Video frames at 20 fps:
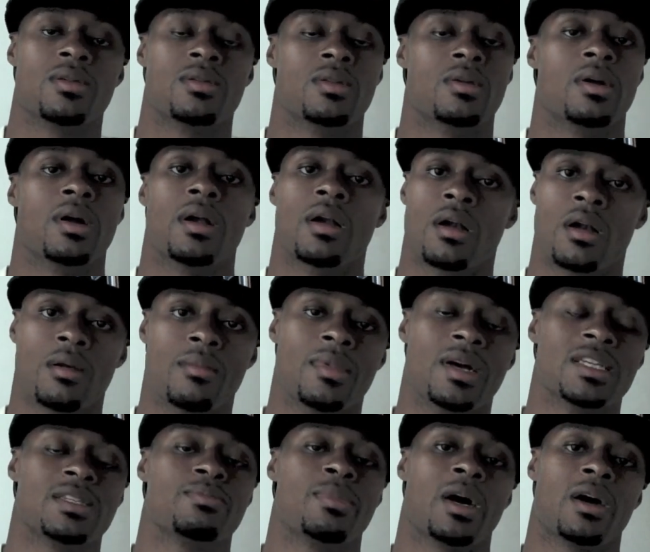You know, I earned my
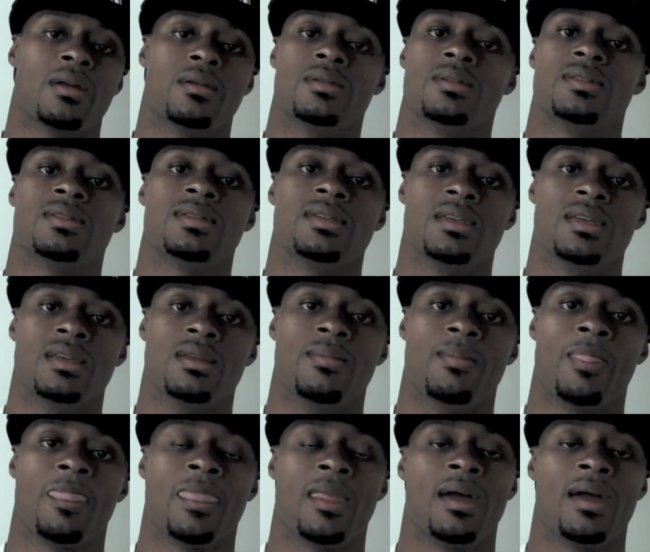spot on this team.